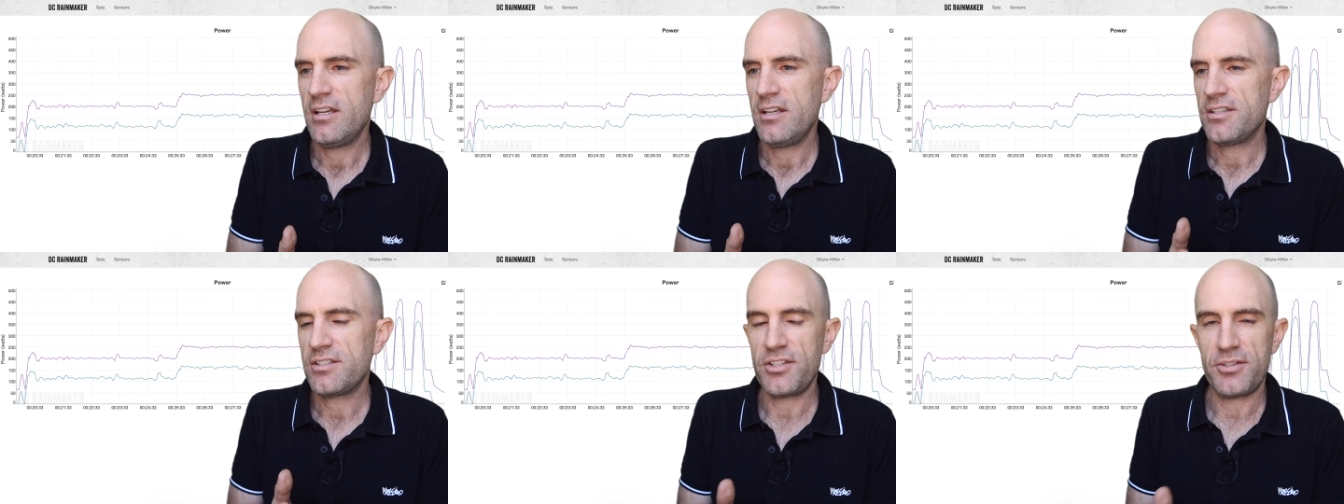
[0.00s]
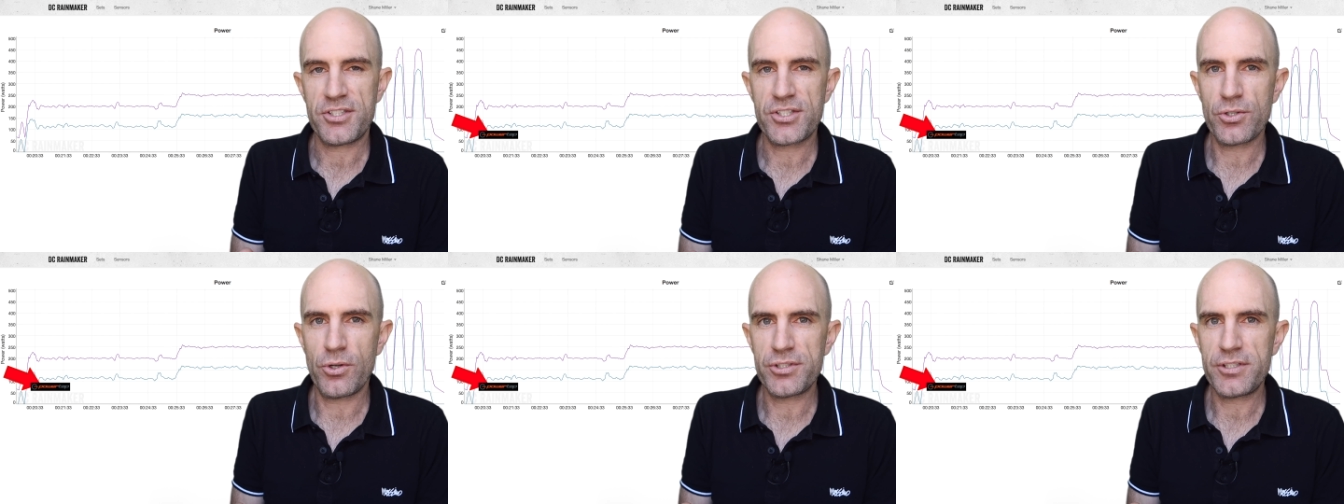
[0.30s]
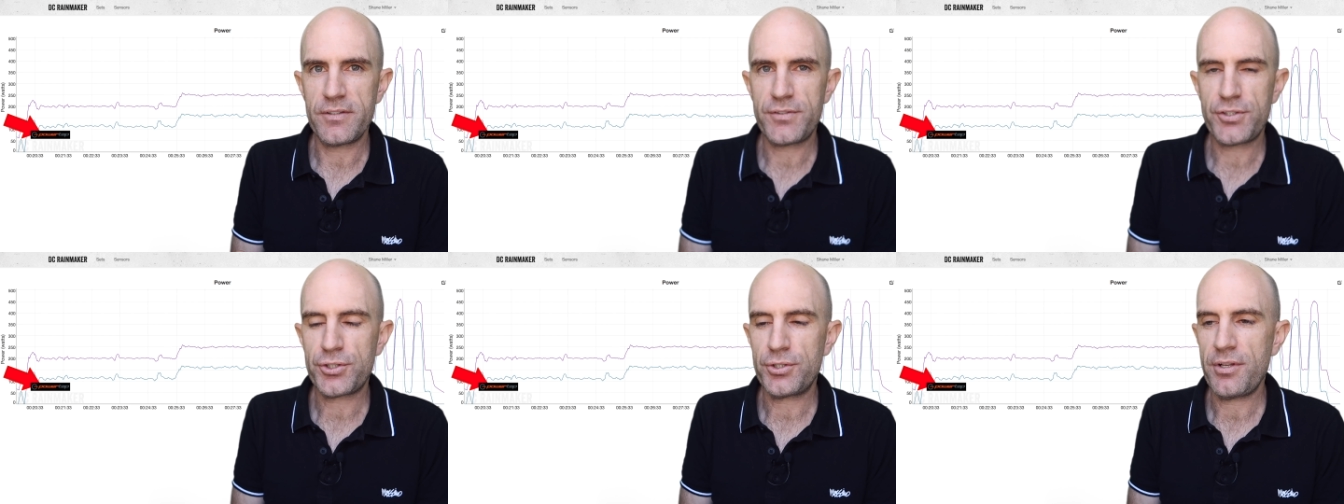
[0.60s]
So the source
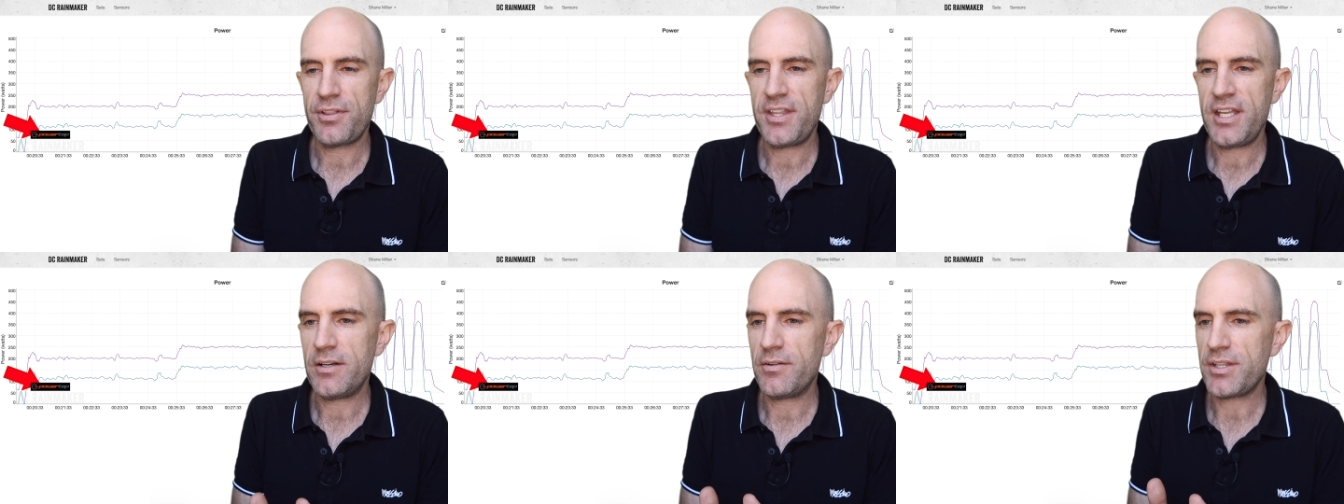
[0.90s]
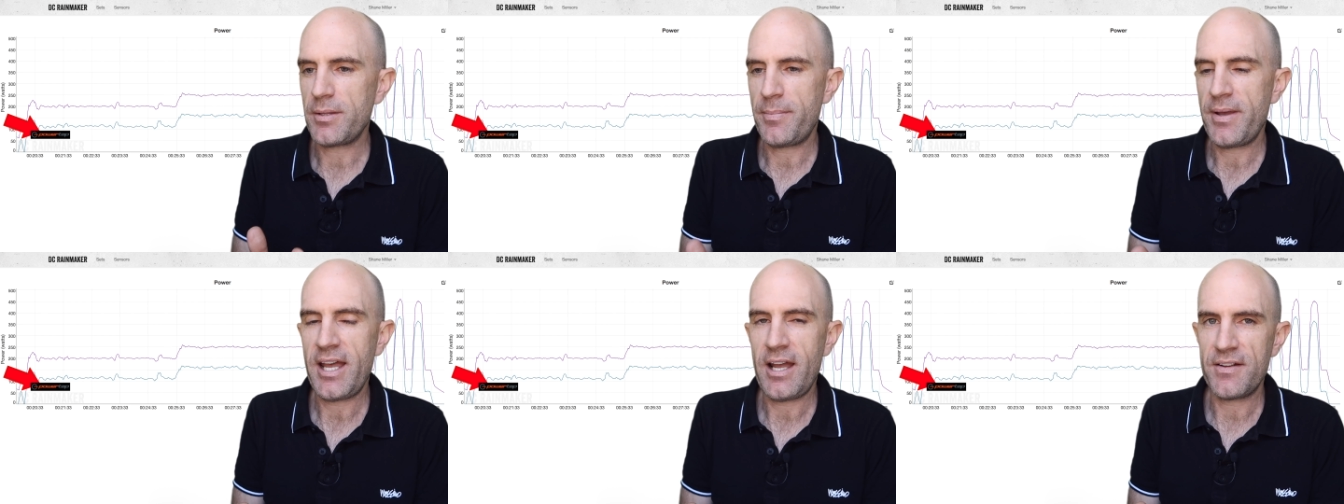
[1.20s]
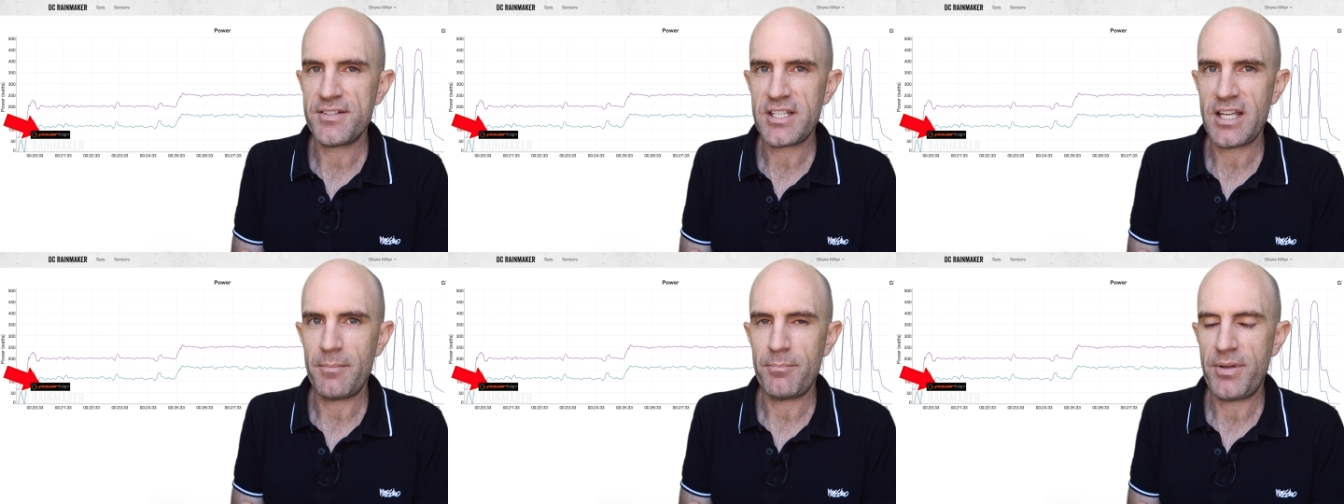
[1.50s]
of truth here are the
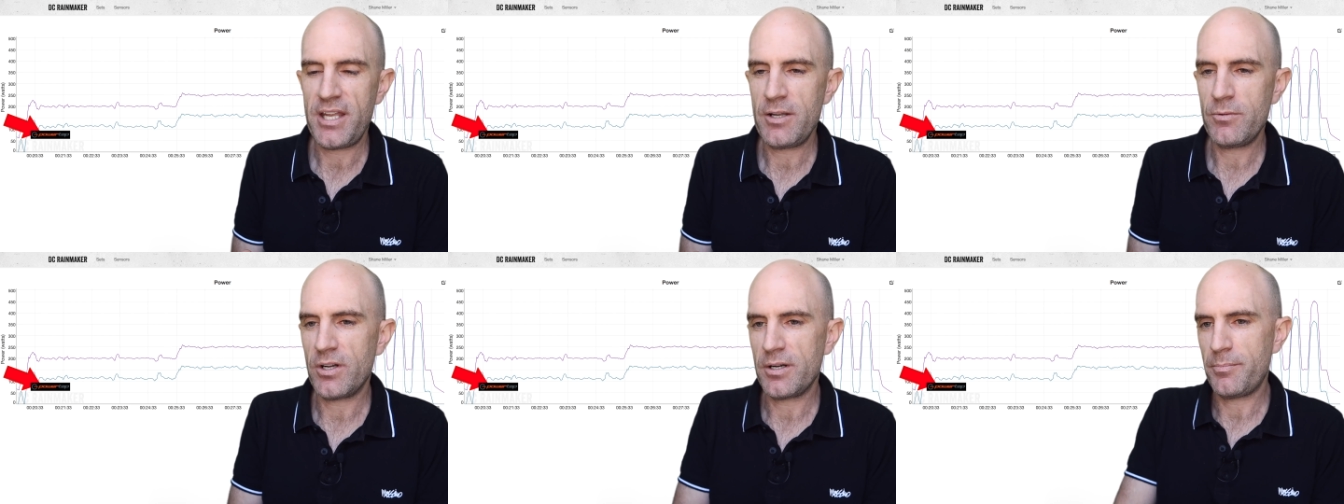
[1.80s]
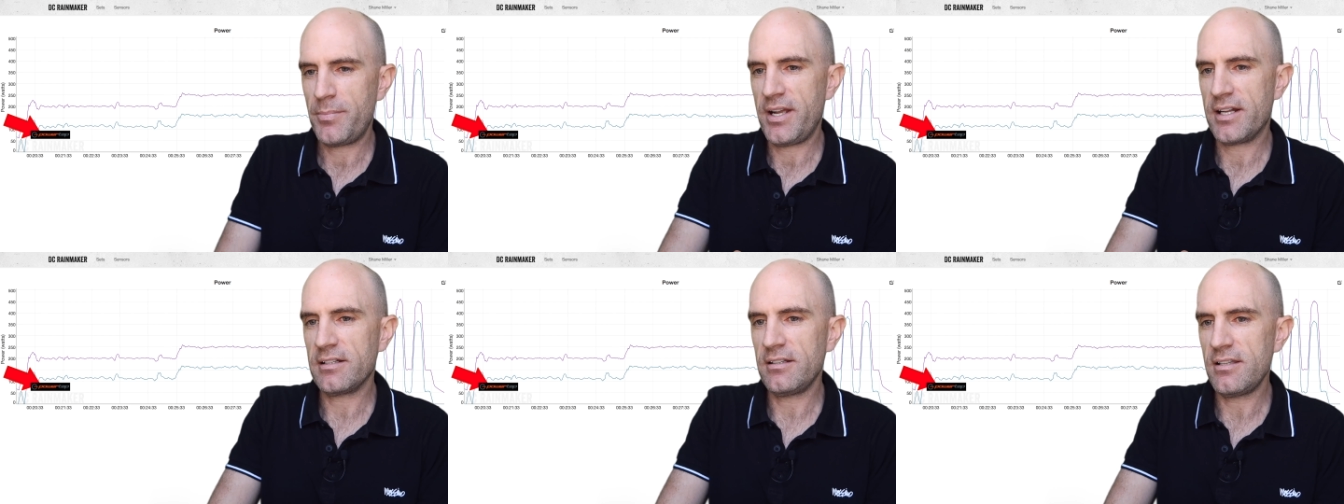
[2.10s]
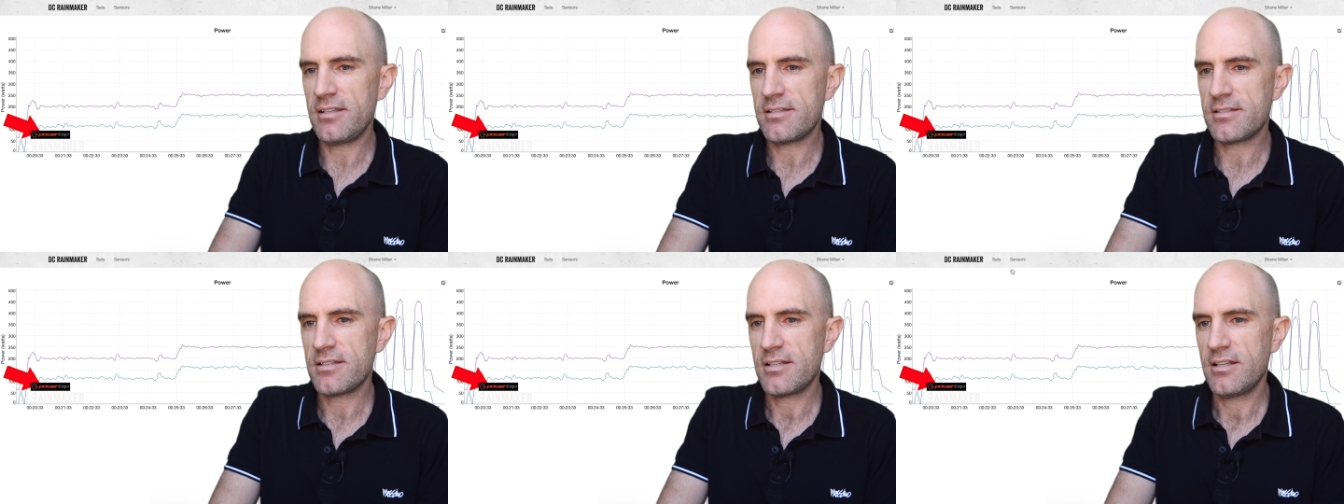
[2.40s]
PowerTap P1
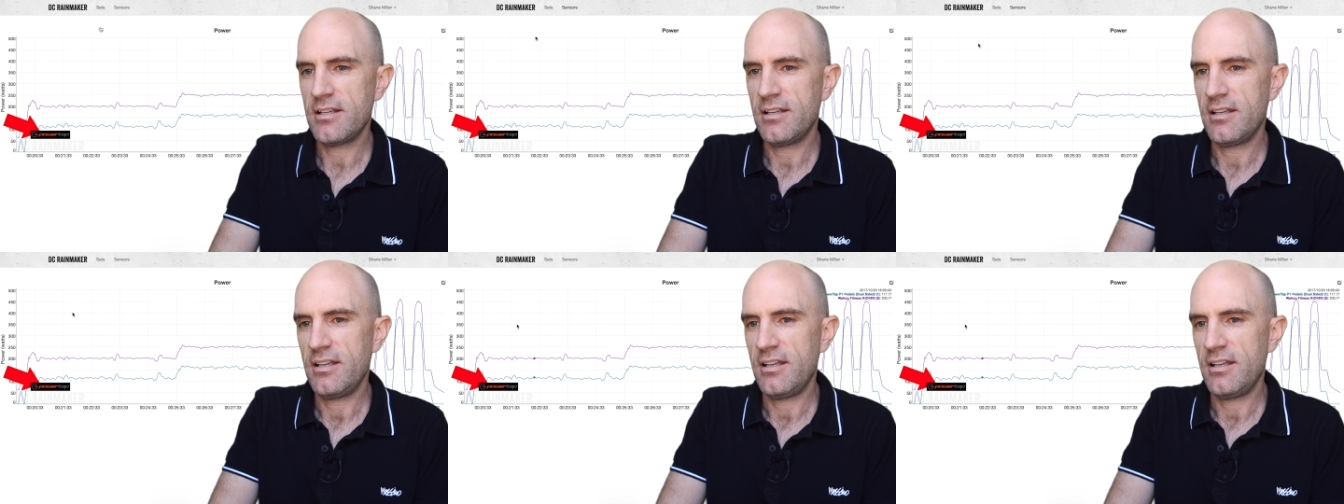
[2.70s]
pedals,